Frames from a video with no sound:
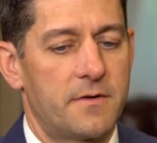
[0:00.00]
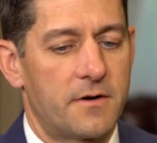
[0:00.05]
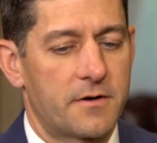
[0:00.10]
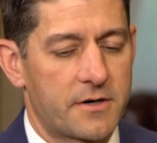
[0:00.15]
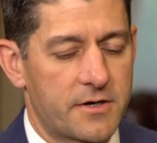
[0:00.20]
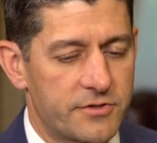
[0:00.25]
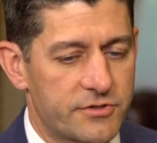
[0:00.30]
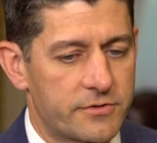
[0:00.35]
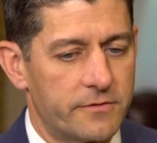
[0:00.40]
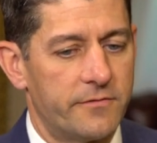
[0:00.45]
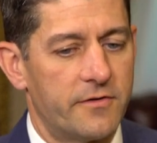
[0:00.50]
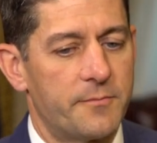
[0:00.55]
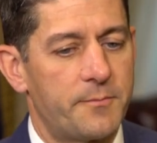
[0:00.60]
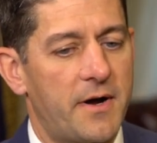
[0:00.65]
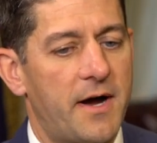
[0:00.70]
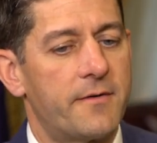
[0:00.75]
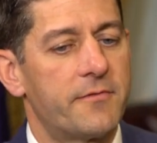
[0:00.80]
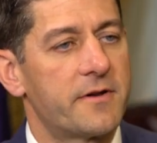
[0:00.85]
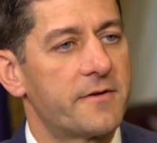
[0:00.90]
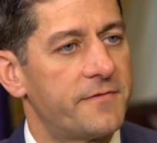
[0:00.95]
conservative
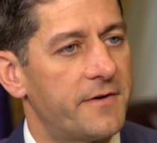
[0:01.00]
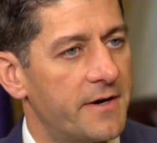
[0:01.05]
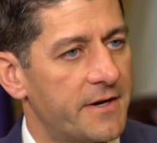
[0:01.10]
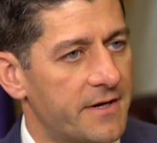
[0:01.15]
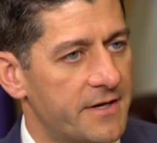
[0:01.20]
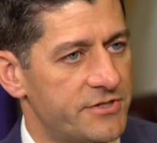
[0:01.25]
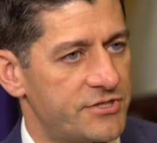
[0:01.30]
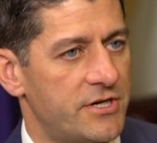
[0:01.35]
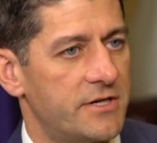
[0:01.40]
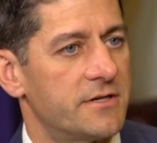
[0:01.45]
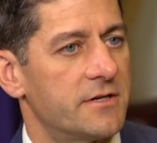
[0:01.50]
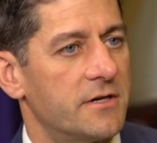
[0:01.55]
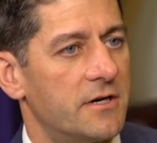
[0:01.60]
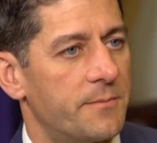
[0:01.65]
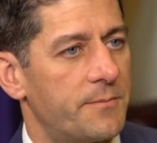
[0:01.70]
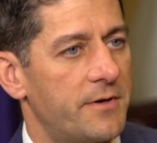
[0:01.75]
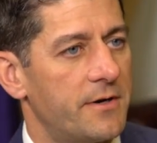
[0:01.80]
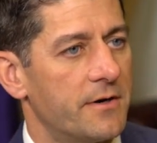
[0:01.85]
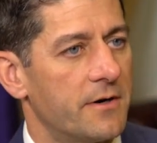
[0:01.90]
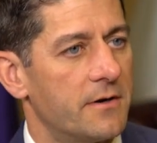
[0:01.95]
poverty-fighting agenda up
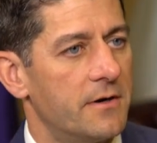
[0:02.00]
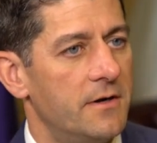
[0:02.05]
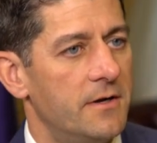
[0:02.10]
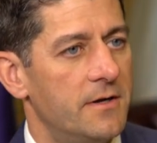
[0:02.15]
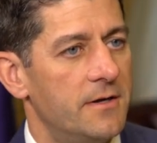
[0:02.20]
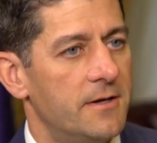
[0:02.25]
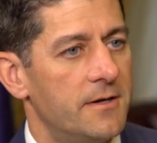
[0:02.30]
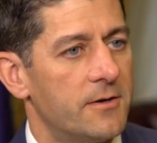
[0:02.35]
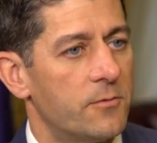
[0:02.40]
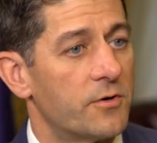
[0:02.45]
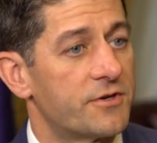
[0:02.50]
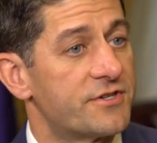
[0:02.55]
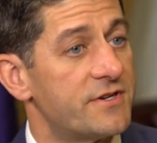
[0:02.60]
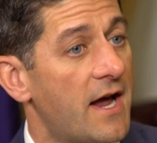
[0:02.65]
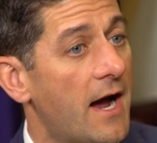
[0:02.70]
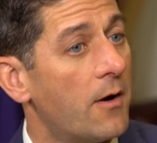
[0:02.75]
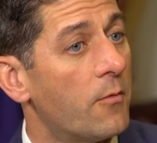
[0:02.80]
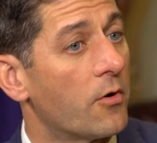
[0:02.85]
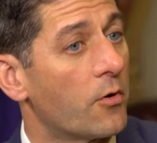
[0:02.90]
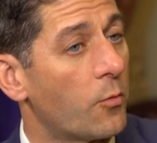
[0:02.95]
here, which
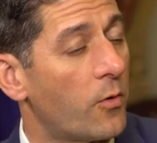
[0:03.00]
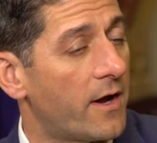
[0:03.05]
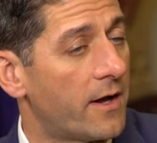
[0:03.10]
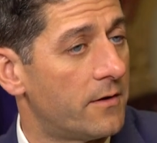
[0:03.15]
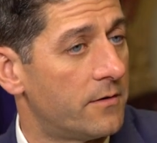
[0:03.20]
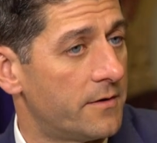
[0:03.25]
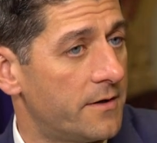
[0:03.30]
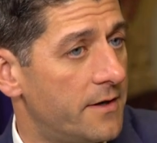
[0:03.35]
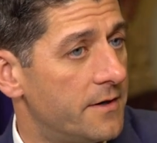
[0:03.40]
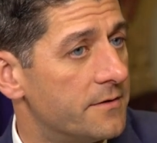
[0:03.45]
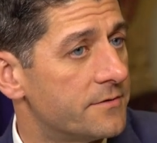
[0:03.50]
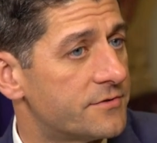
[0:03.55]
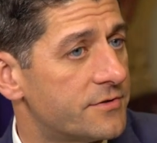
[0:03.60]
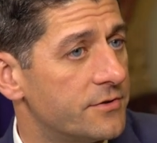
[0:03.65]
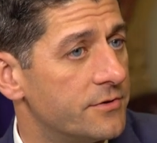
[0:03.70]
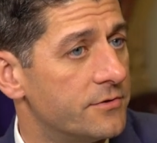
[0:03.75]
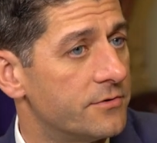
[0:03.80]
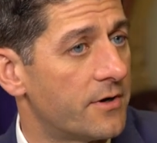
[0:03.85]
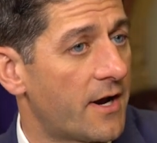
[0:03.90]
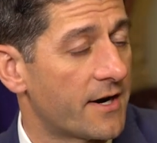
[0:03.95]
now we're well
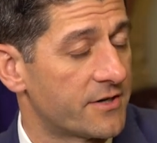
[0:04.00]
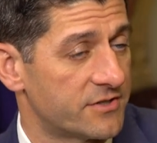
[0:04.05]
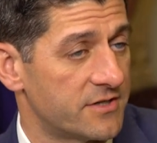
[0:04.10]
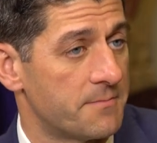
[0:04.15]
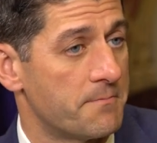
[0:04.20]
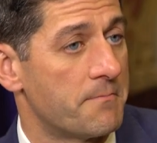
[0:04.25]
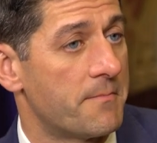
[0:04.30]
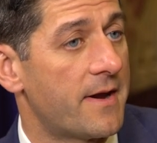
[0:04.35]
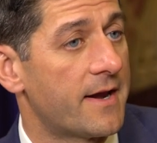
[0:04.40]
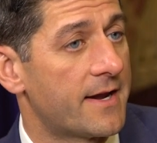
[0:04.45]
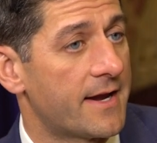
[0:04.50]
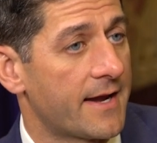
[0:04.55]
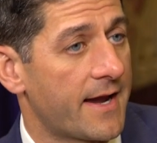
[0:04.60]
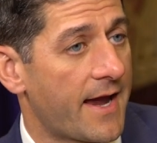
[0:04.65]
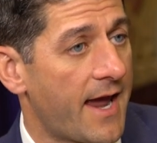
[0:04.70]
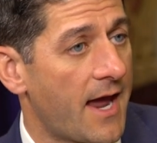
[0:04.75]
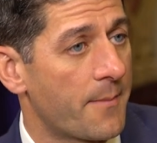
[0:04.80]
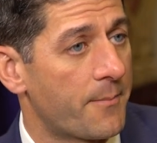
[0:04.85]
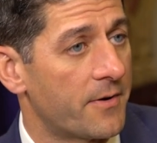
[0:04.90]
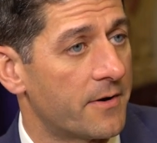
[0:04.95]
into actually making
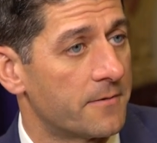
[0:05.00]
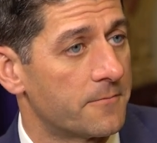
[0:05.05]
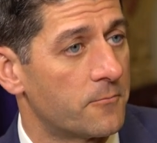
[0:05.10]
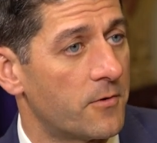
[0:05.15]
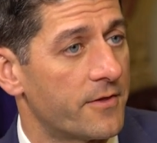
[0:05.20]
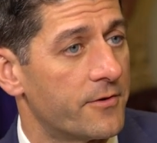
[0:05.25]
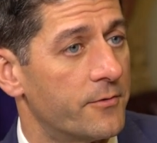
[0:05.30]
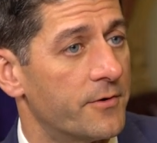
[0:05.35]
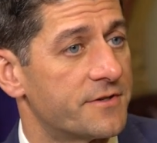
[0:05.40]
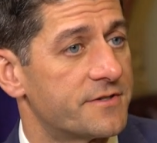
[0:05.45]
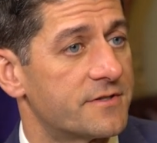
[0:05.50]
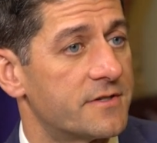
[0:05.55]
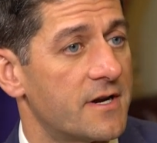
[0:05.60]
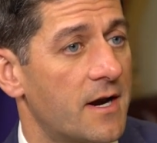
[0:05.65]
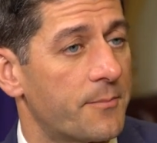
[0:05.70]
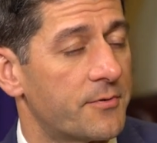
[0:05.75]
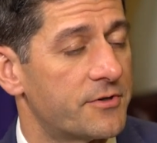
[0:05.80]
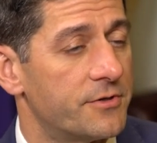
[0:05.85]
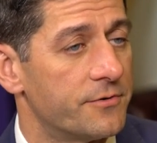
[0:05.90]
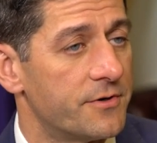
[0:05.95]
happen, whether it's the
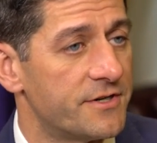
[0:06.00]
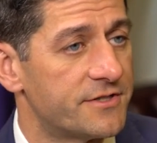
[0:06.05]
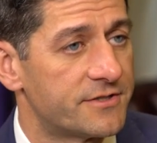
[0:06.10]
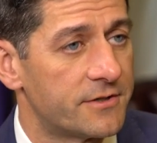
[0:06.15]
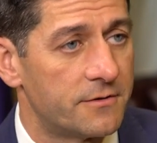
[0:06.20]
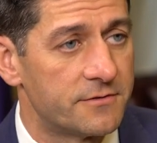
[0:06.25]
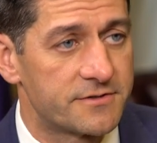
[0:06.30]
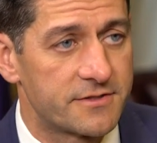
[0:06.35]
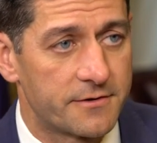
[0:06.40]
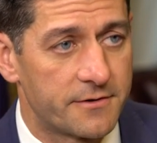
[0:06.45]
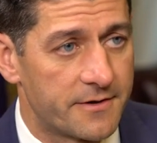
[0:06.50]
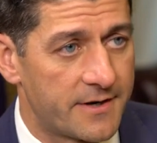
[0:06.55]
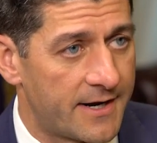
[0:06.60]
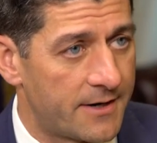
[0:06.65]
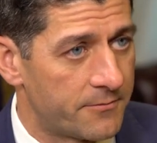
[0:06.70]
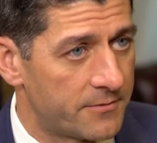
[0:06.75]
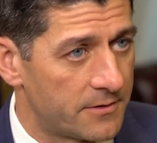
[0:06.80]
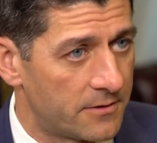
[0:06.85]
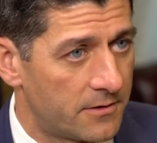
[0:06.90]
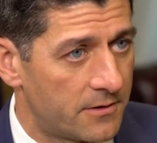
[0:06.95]
opportunity zones that are now
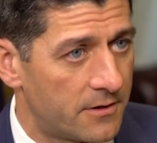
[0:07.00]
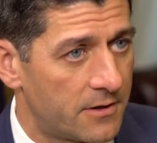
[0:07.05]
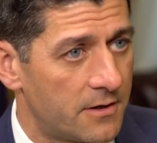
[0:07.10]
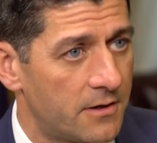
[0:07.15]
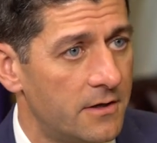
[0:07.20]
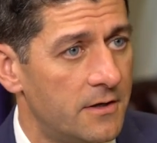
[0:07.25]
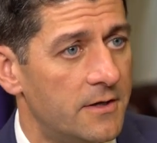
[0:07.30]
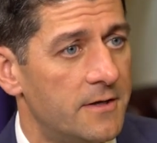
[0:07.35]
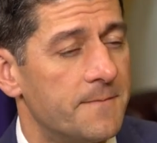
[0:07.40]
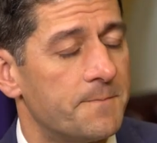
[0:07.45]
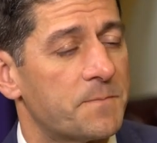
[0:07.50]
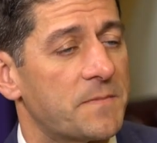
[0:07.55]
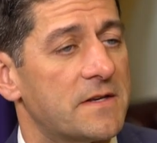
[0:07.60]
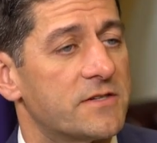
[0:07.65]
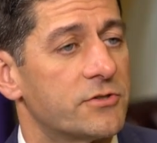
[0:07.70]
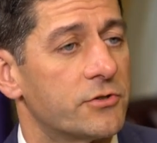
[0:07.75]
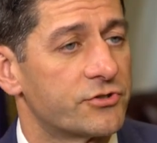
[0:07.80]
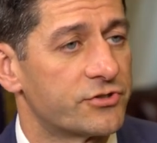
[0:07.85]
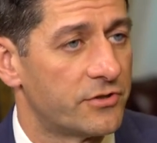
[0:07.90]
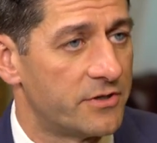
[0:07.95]
in law,
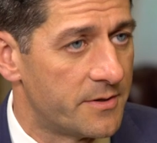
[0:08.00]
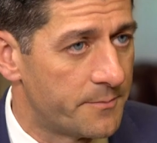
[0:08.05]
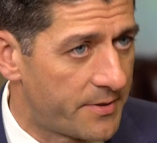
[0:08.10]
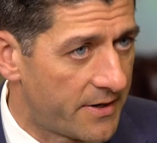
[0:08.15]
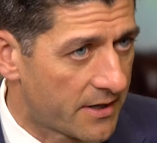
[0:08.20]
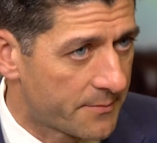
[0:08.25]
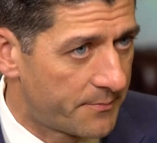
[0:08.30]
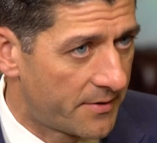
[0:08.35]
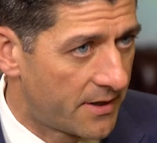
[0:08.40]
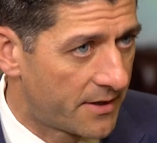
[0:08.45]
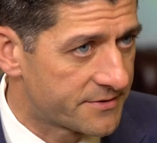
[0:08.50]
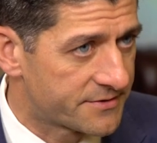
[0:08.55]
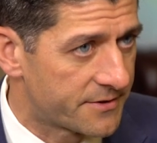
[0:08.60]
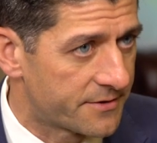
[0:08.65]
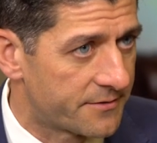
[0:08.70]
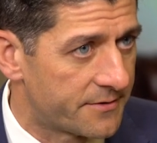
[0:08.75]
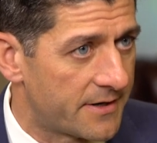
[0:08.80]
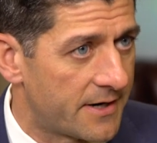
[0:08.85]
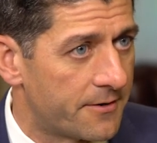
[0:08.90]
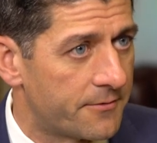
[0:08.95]
social impact bonds that are
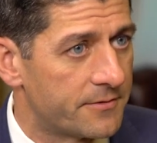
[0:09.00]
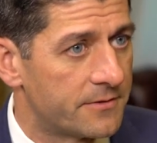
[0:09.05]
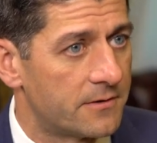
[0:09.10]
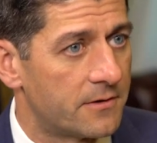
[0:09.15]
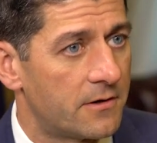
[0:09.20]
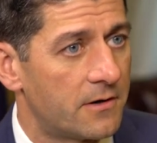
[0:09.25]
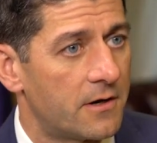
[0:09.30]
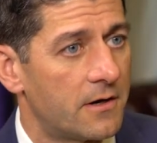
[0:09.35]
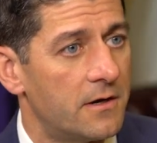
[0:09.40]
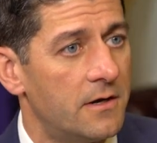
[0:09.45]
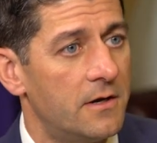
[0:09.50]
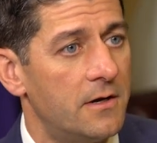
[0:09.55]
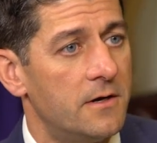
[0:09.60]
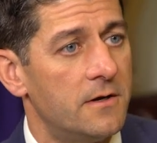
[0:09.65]
now in law,